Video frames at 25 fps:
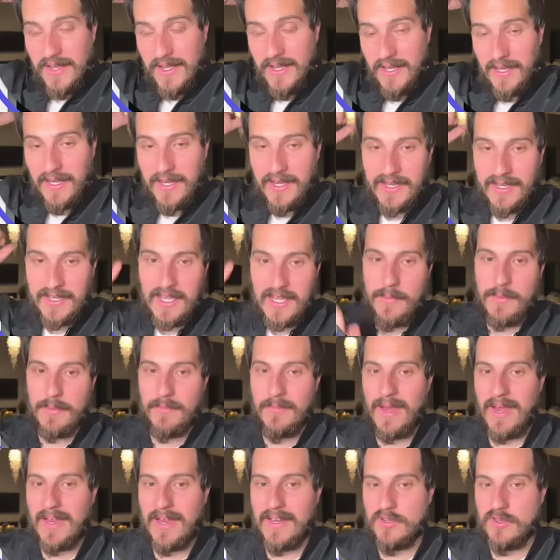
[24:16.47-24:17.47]
And keep in
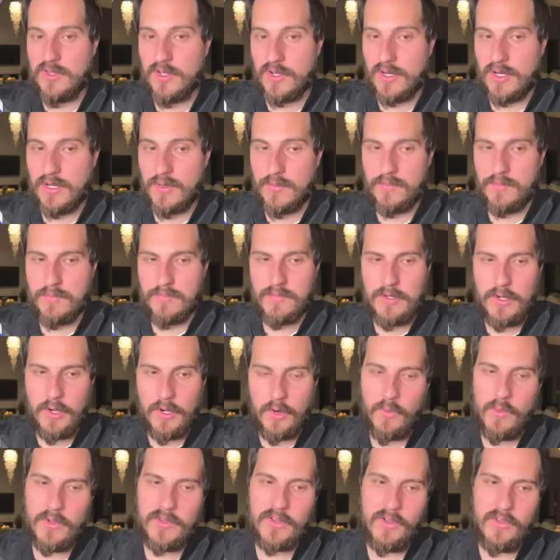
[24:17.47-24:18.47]
mind, they're going to, you
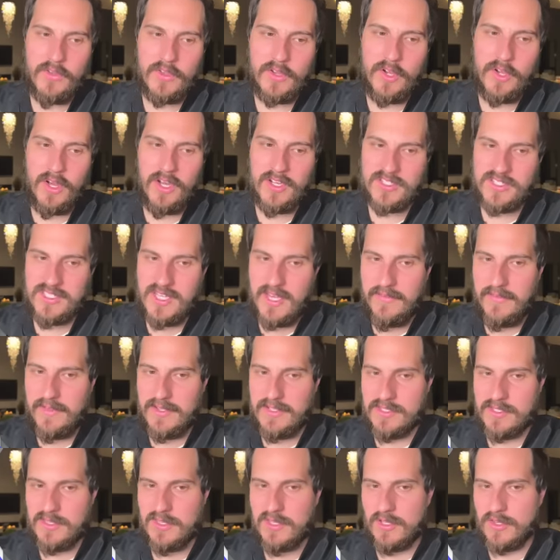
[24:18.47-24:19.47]
know, with all the cost
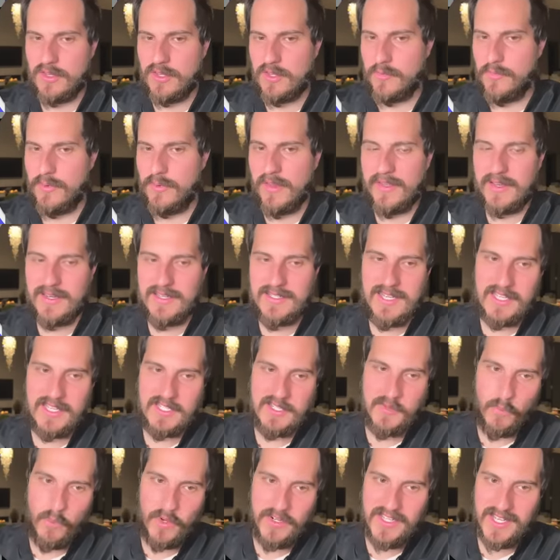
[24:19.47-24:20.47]
savings, they're probably going to take
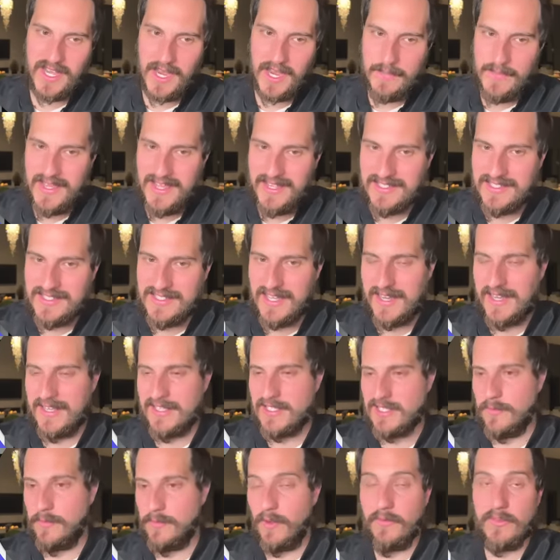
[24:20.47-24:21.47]
some one-time hits that
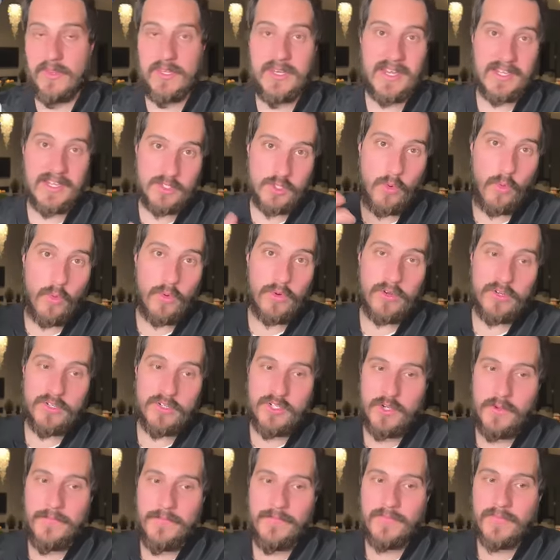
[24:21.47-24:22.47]
hits them over the next quarter or
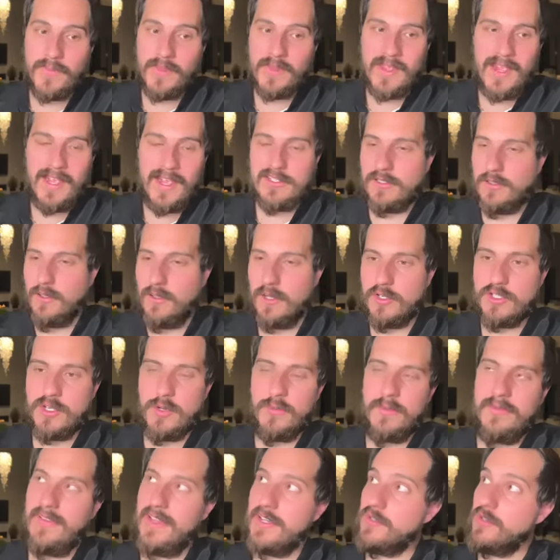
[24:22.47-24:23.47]
two. As a
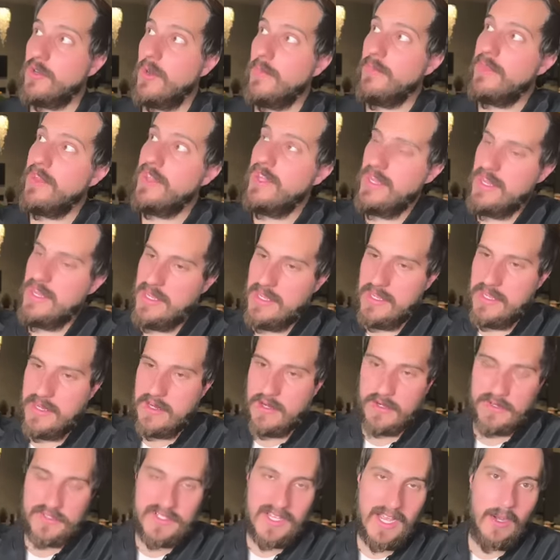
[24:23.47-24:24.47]
long-term investor, I'm thinking
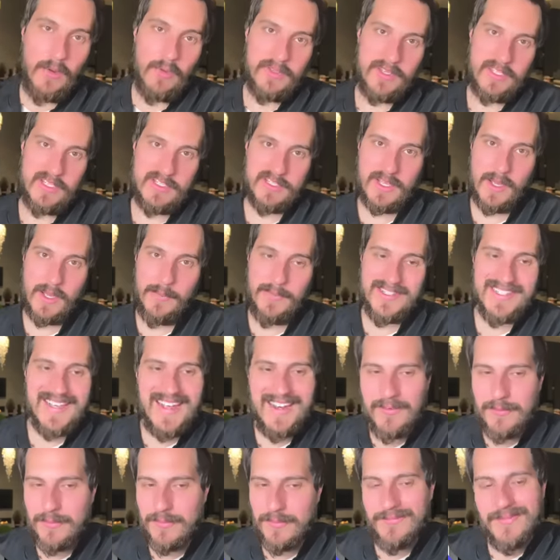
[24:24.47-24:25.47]
years out with these companies.
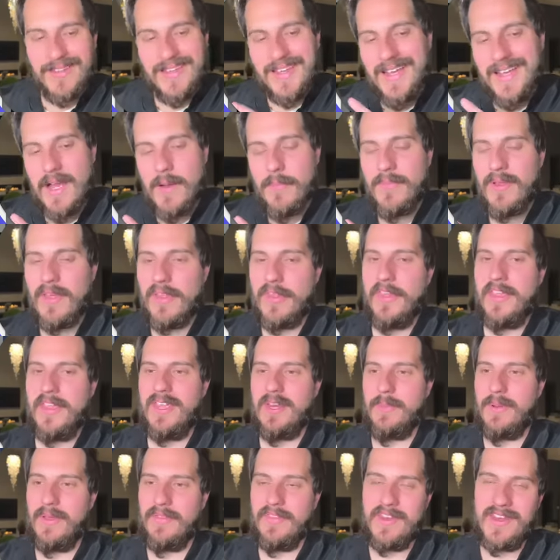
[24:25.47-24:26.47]
I'm not
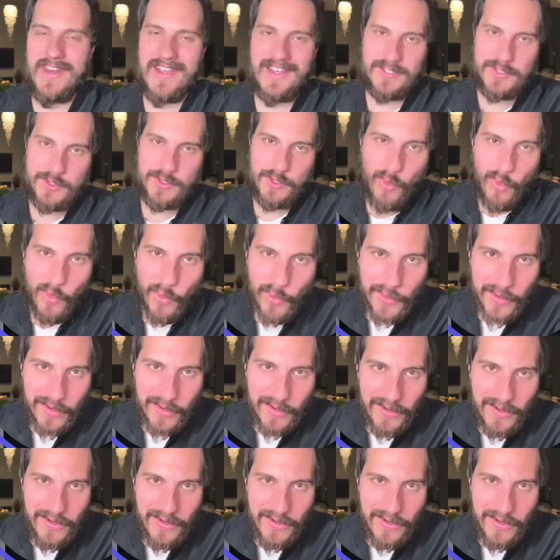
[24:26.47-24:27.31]
thinking about the next quarter.